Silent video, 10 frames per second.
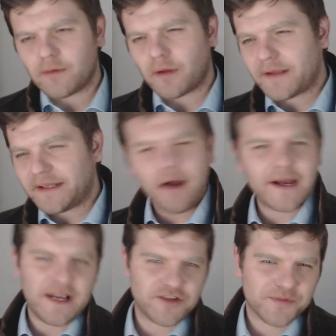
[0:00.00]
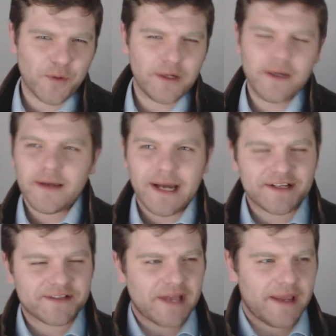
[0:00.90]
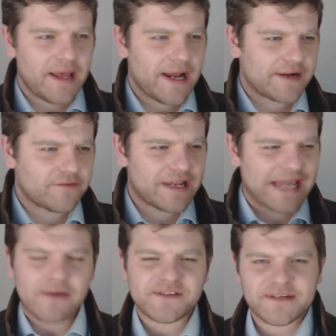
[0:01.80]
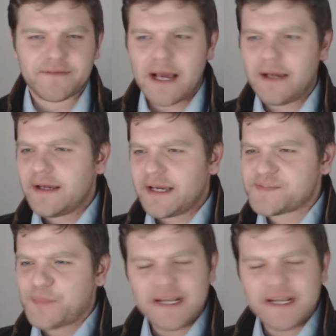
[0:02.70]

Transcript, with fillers: You know, like the Dark Angels one, had a, it had a recounting of that.